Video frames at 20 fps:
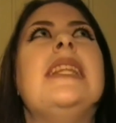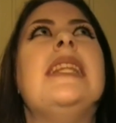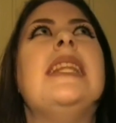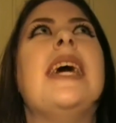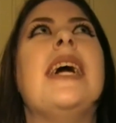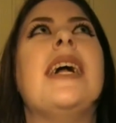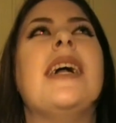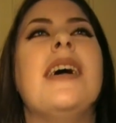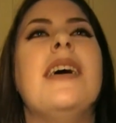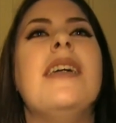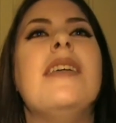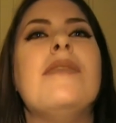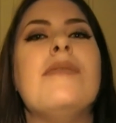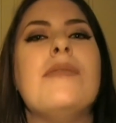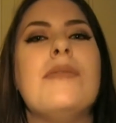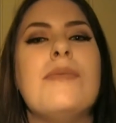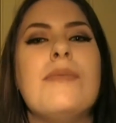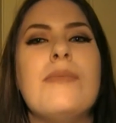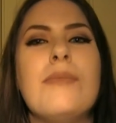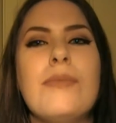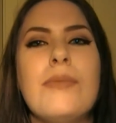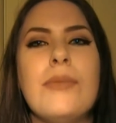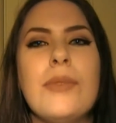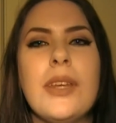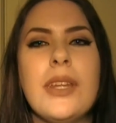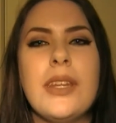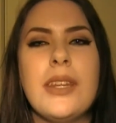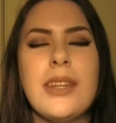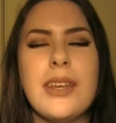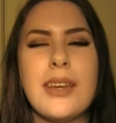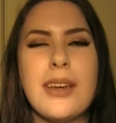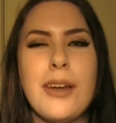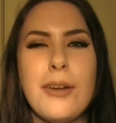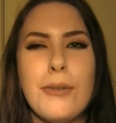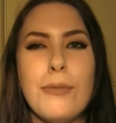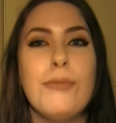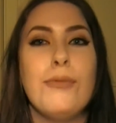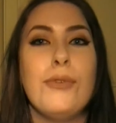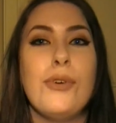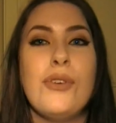that kind of, and that kind
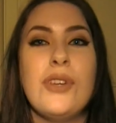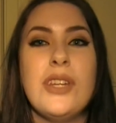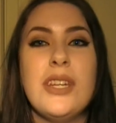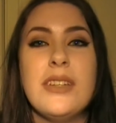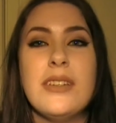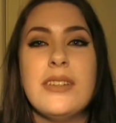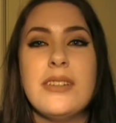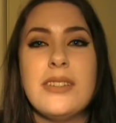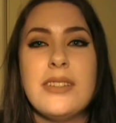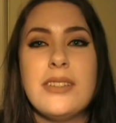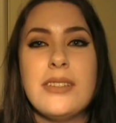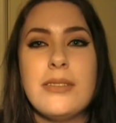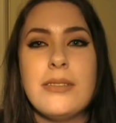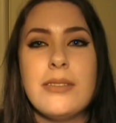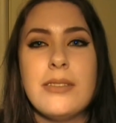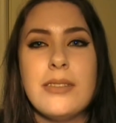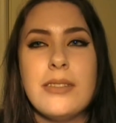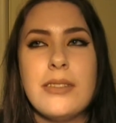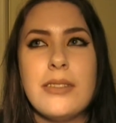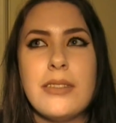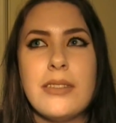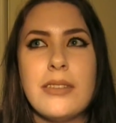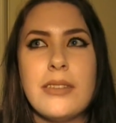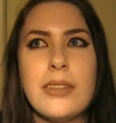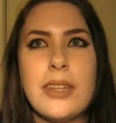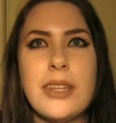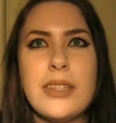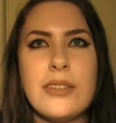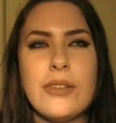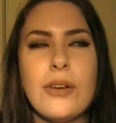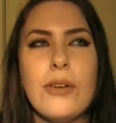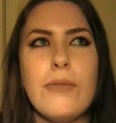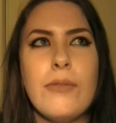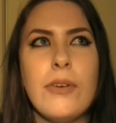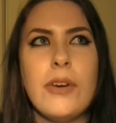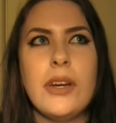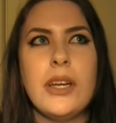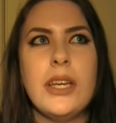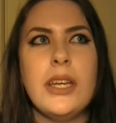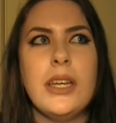of fruitiness that's not
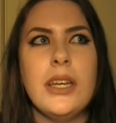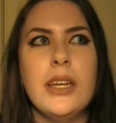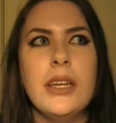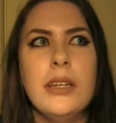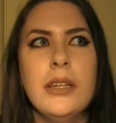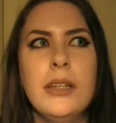very